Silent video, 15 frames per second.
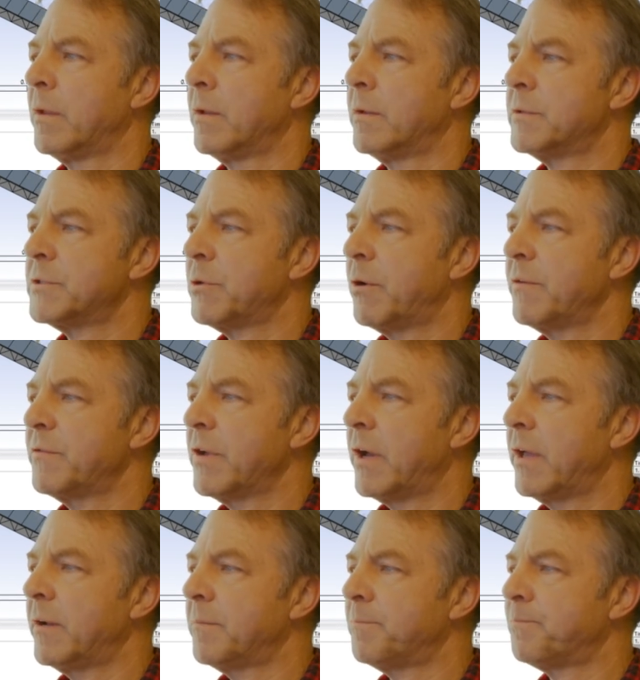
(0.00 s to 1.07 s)
So I've
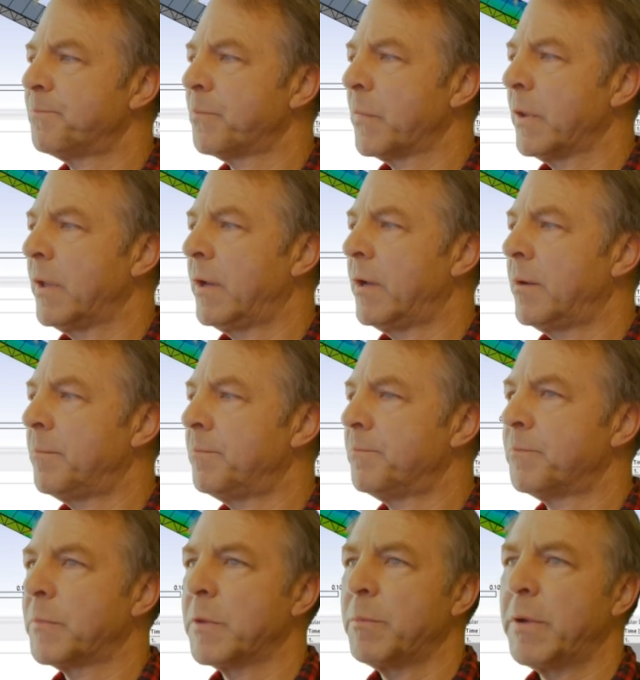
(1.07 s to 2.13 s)
got
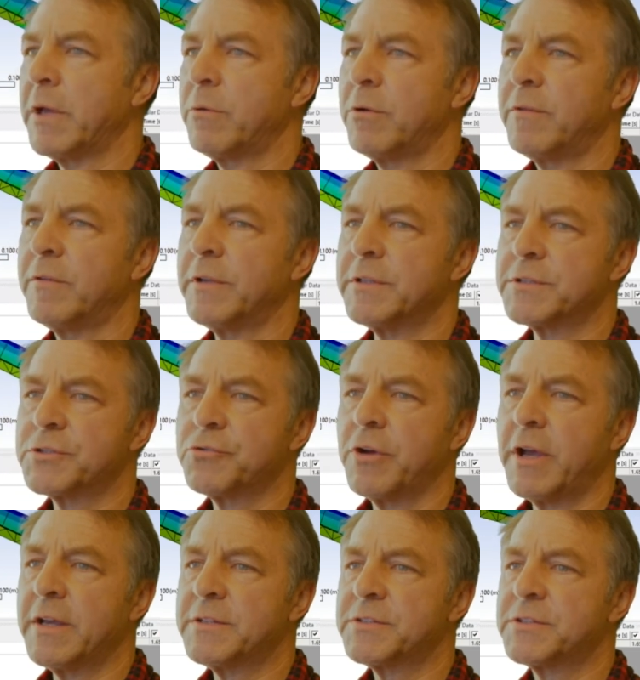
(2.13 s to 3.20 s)
my equivalent
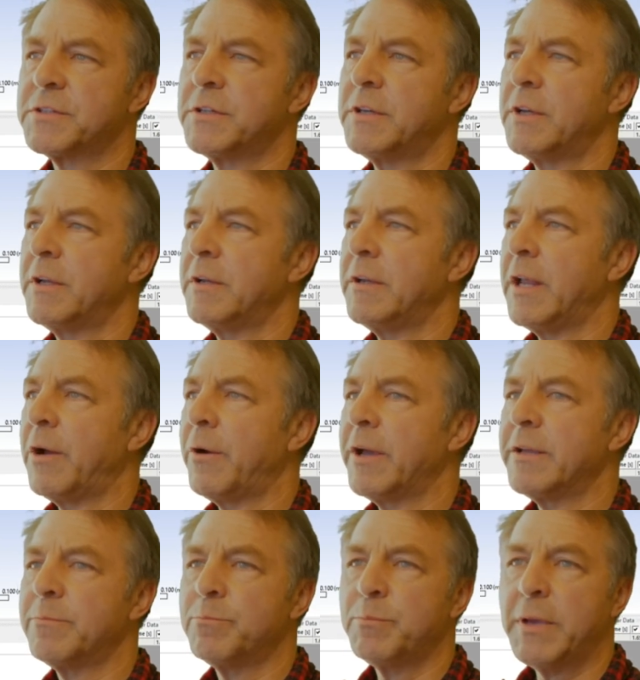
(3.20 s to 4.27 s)
stress. Now
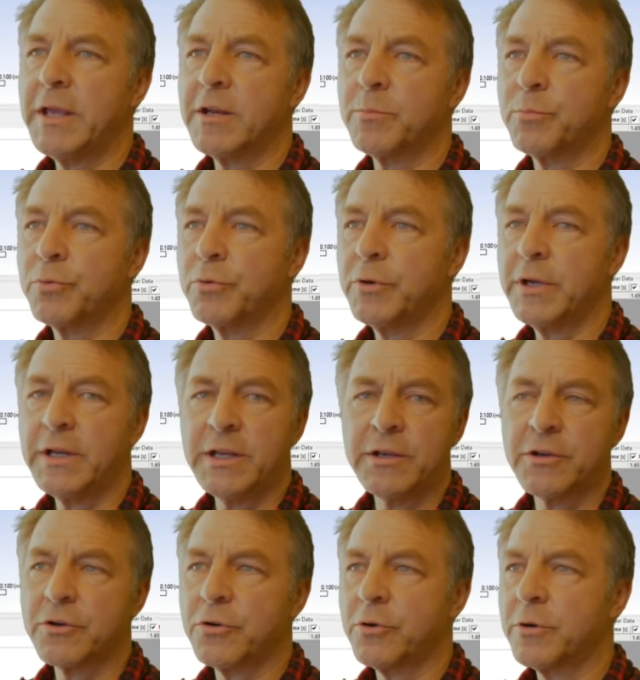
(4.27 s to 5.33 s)
I made a pretty
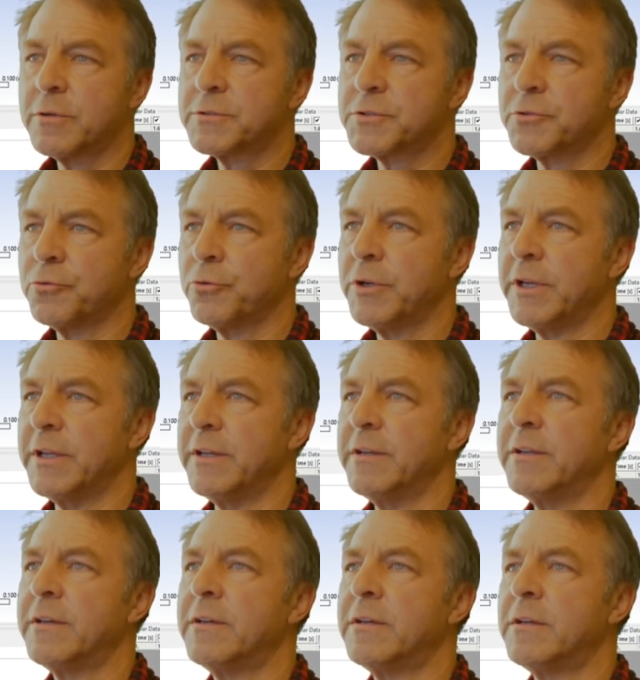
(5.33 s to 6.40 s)
coarse grid,
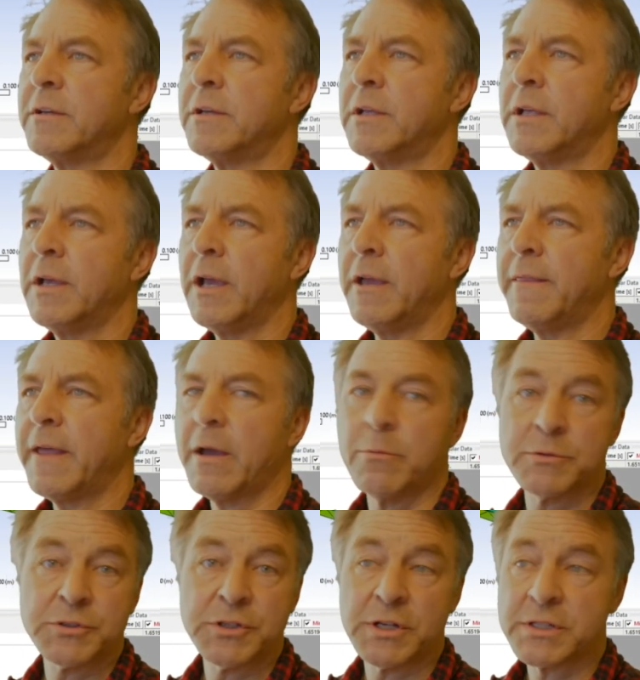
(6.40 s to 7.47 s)
and that
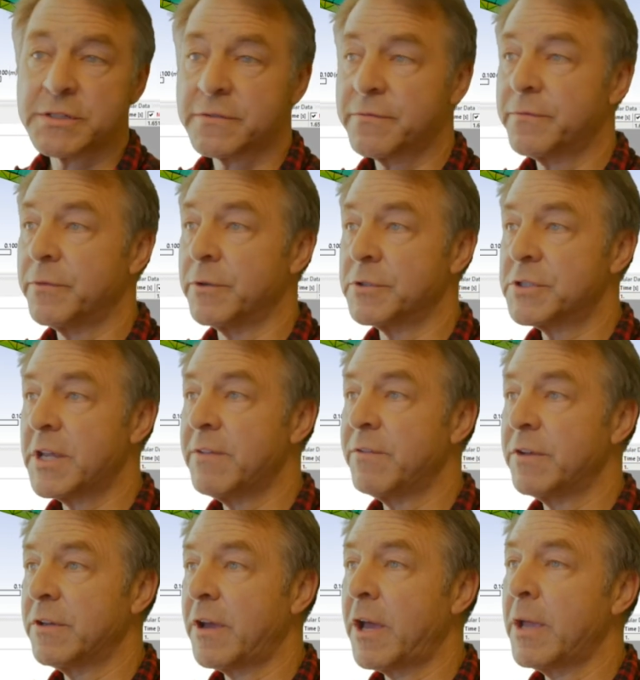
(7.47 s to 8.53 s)
was just for saving
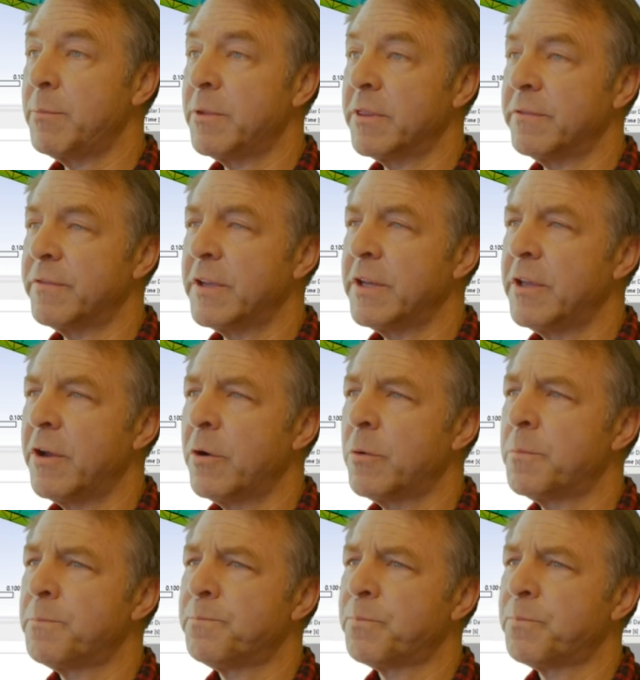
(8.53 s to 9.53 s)
time in the video.